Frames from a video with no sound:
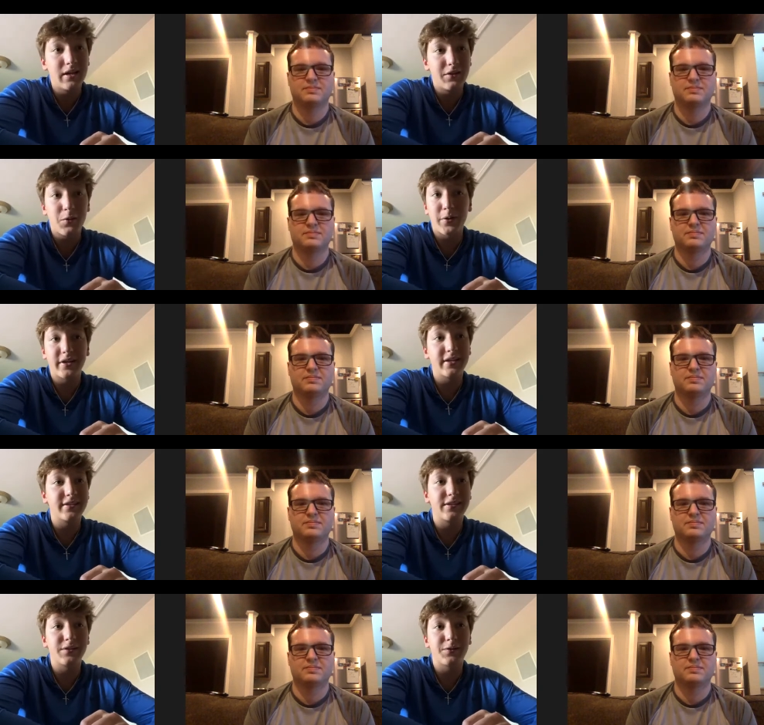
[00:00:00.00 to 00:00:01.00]
Speaker 1: throwing
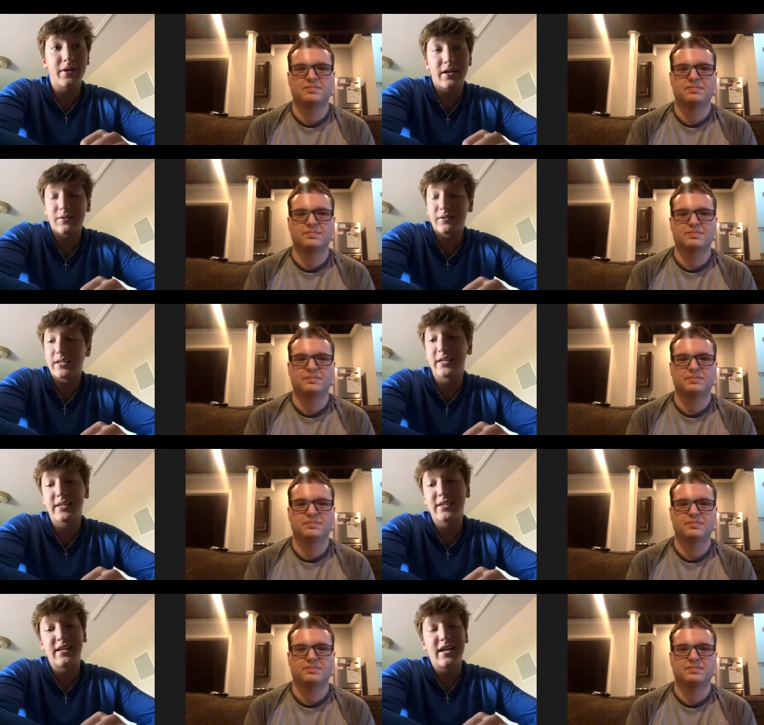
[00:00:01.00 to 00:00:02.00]
kids to the ground. Like
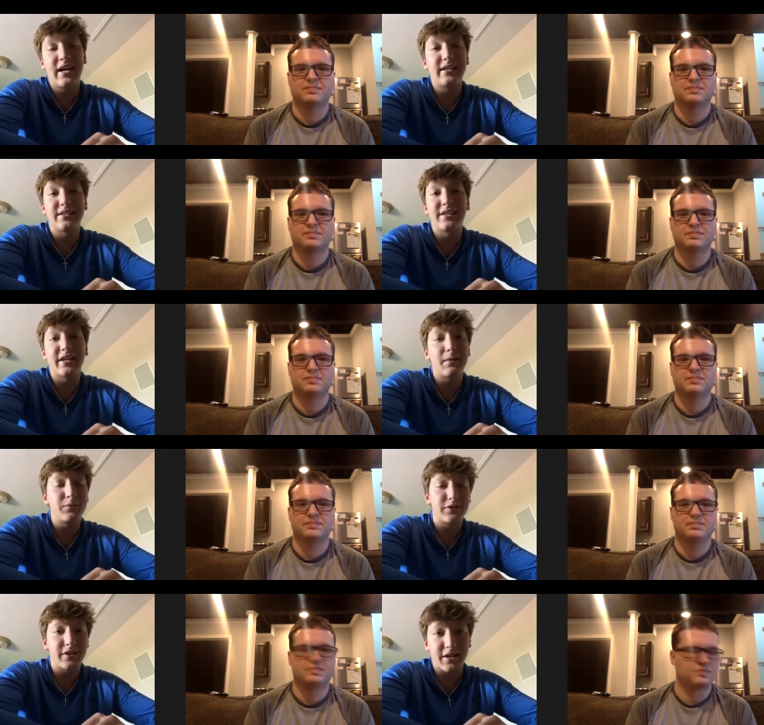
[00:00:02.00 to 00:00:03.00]
I just think I'm
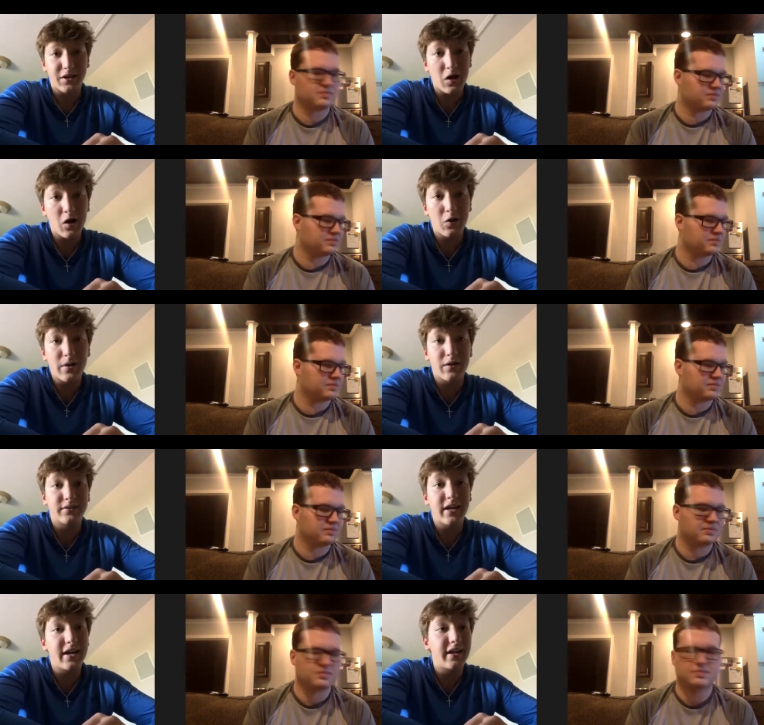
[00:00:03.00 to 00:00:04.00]
just like an all around
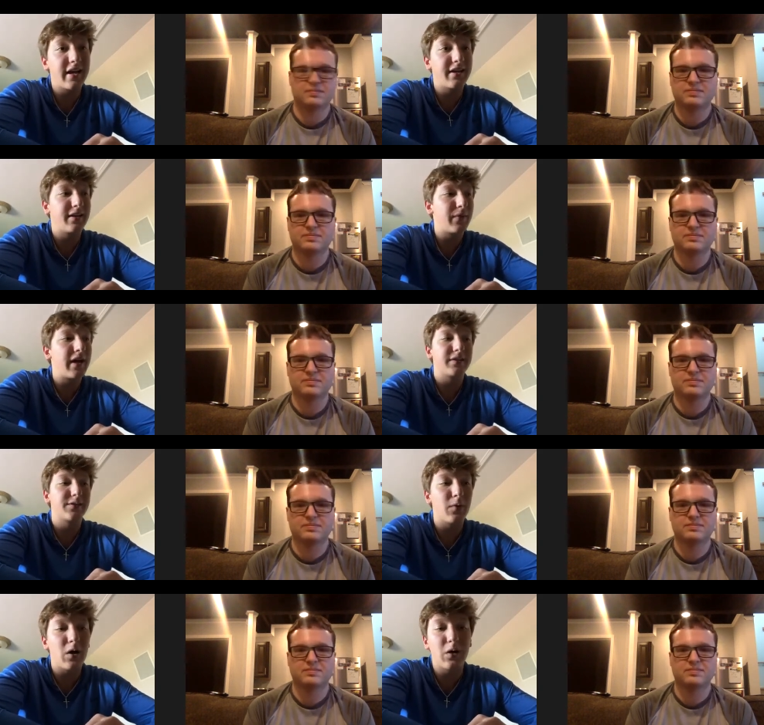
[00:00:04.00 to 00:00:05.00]
tight end. I'm not
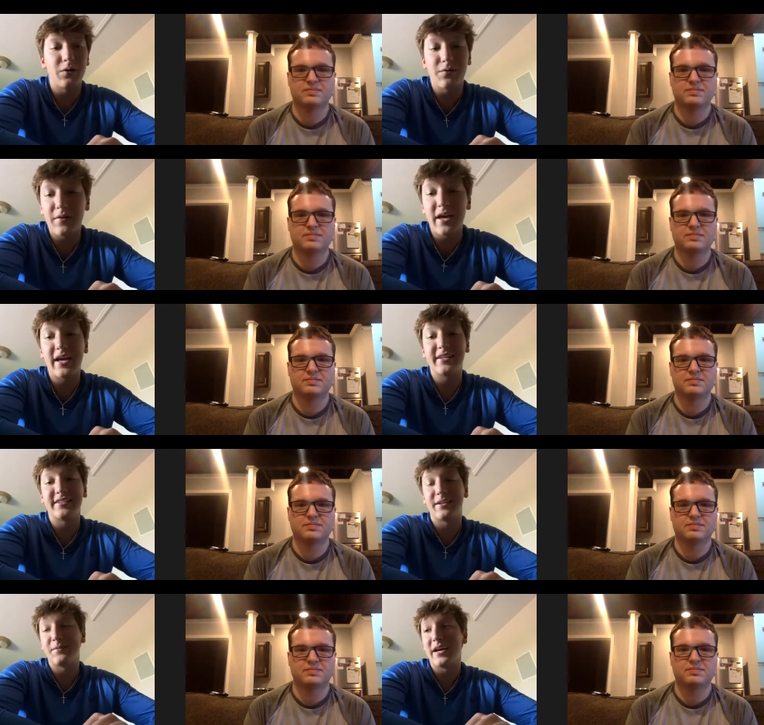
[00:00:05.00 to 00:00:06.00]
small and
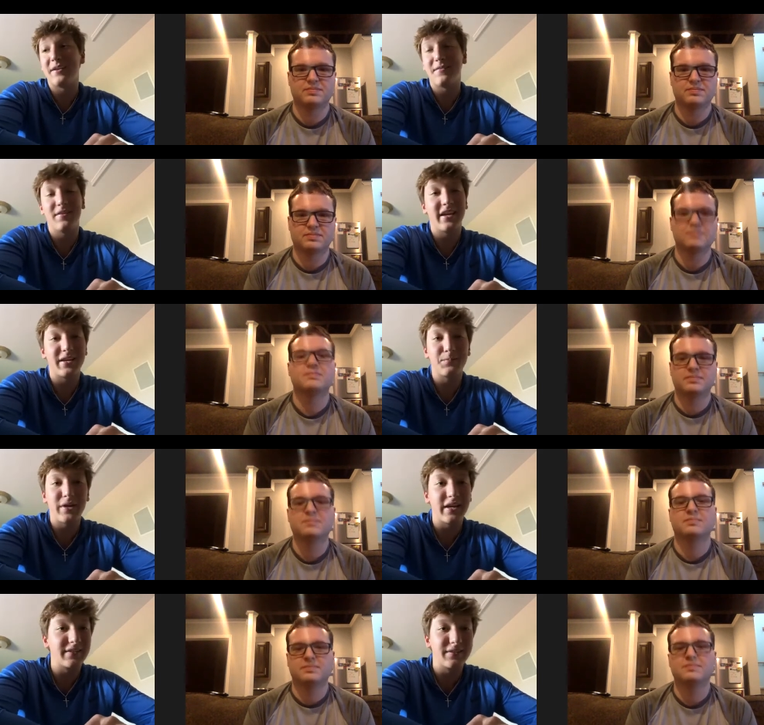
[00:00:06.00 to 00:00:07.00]
fast. I'm not like
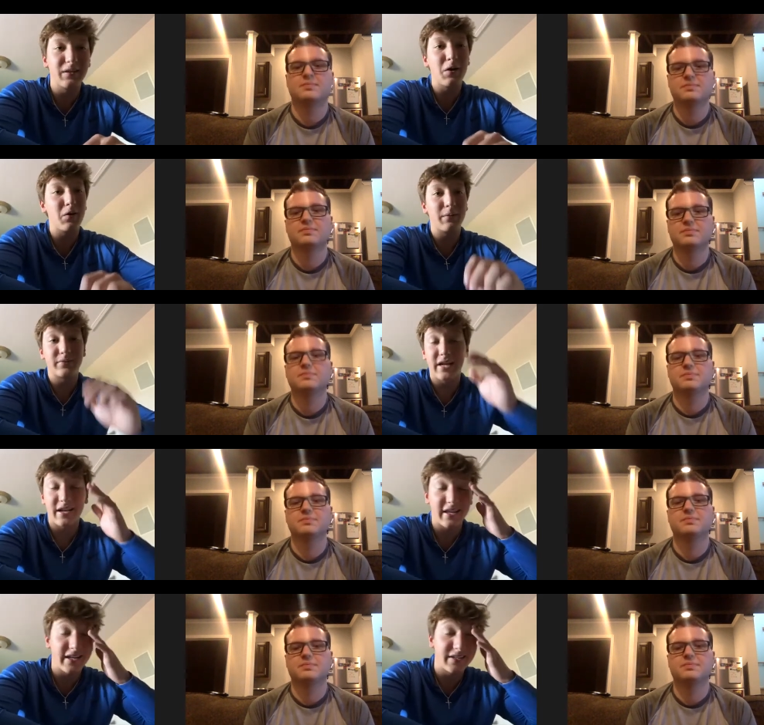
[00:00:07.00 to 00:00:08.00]
big and slow. I'm
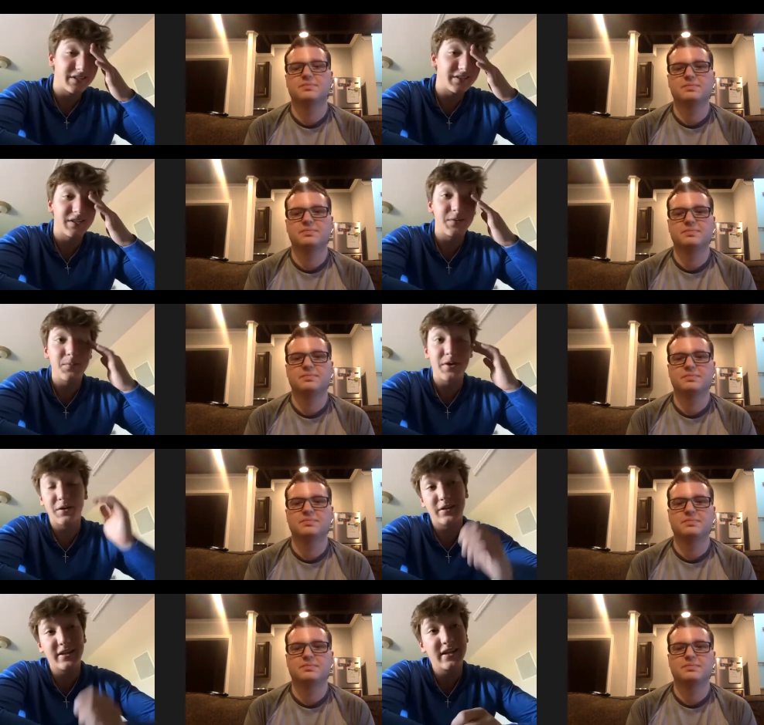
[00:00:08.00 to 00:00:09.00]
kind of like just in the
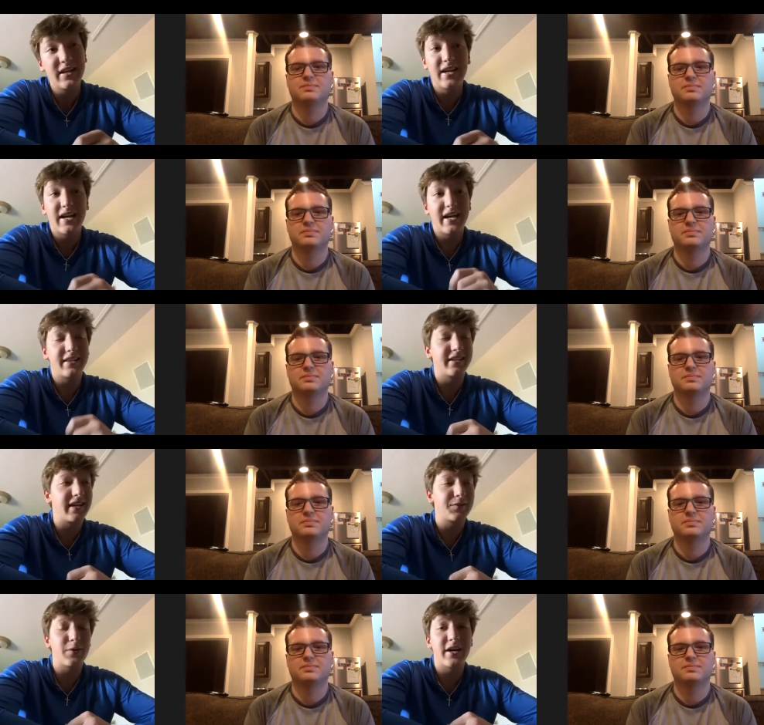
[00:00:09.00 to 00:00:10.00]
middle. And I think
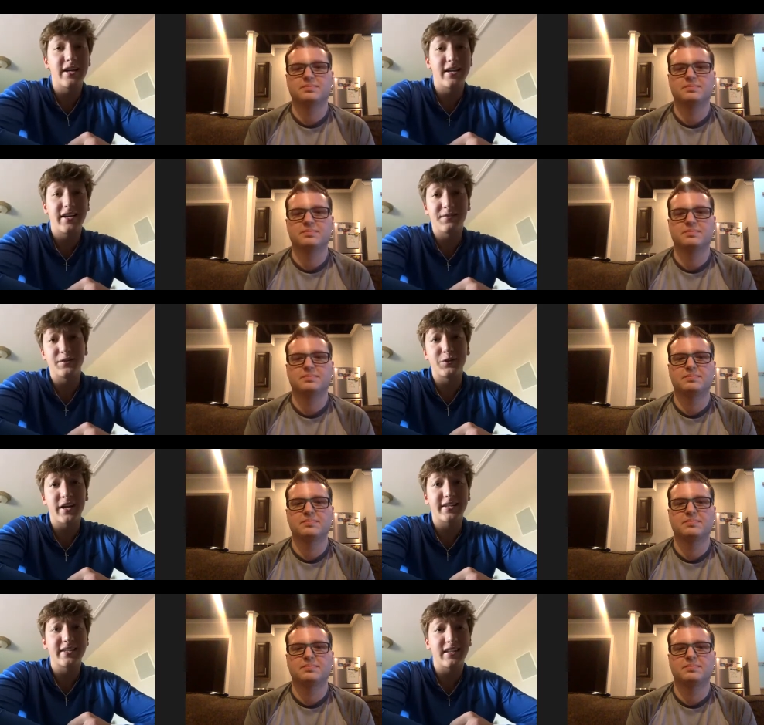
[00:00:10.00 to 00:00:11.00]
that's why I've
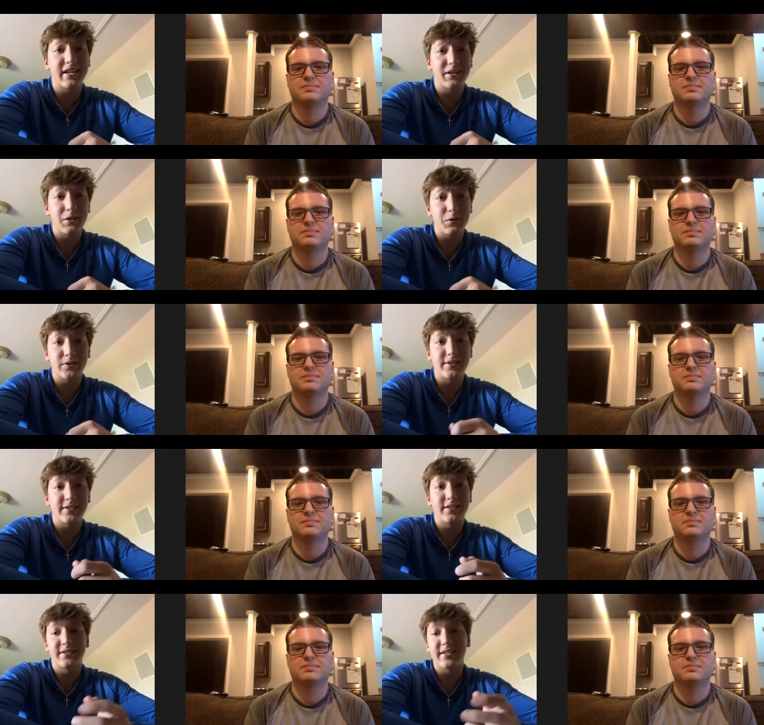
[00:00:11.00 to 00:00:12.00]
attracted a lot of
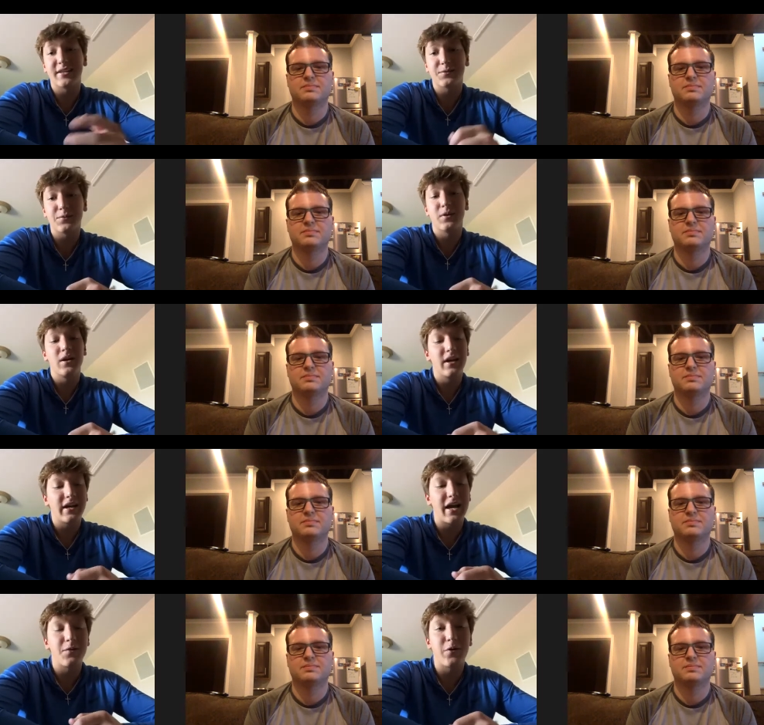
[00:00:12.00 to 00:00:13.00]
coaches because that's
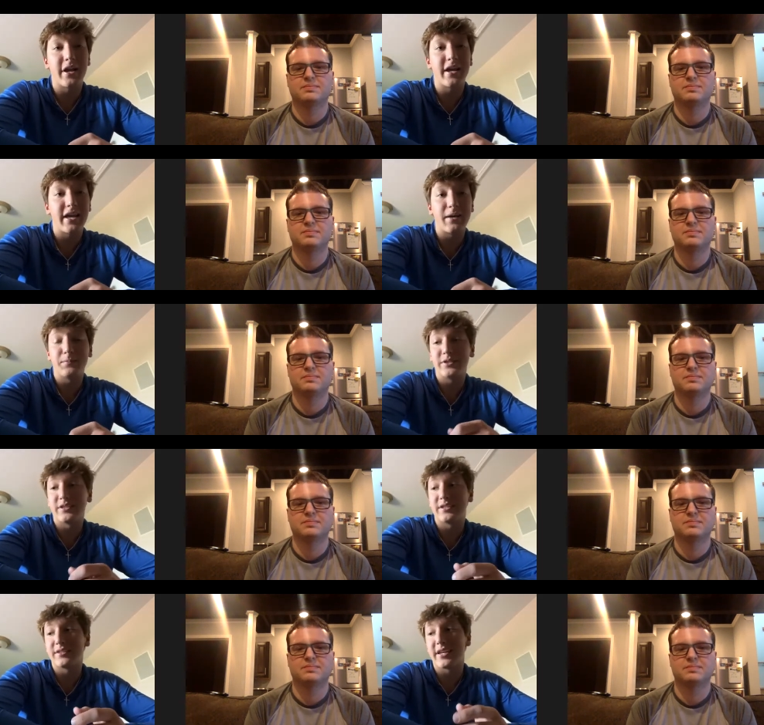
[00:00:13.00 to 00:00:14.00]
kind of what I am.
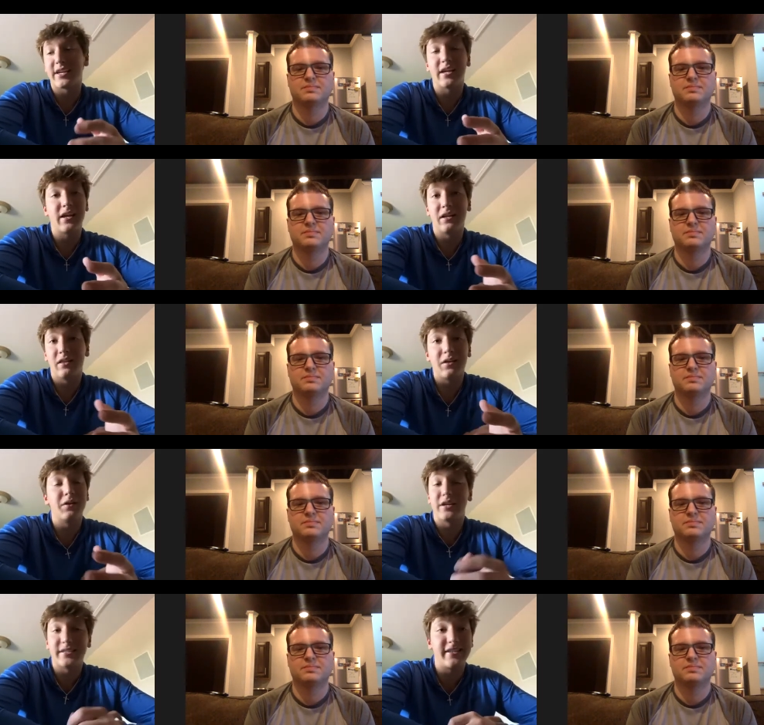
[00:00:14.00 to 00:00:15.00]
Just like
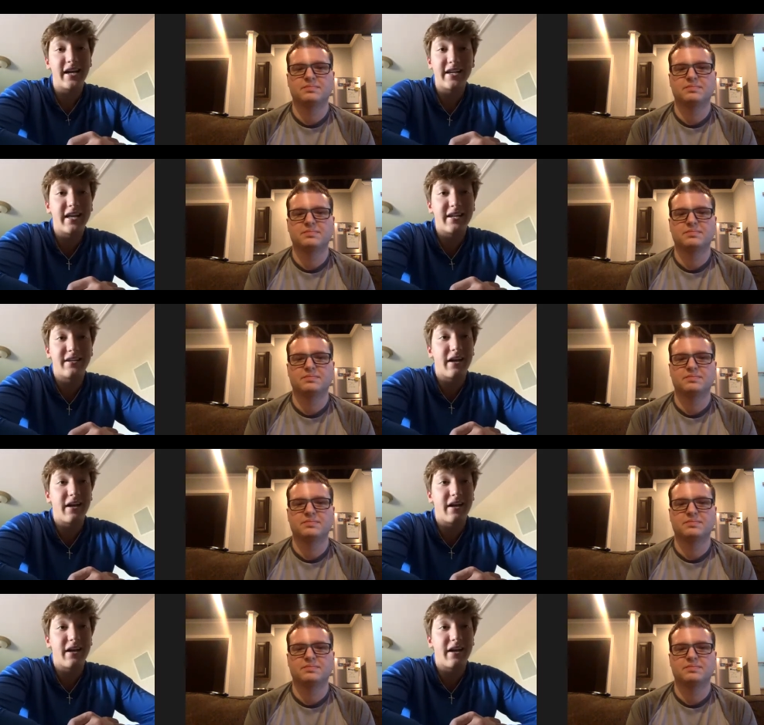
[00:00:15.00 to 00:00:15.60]
literally a tight end, a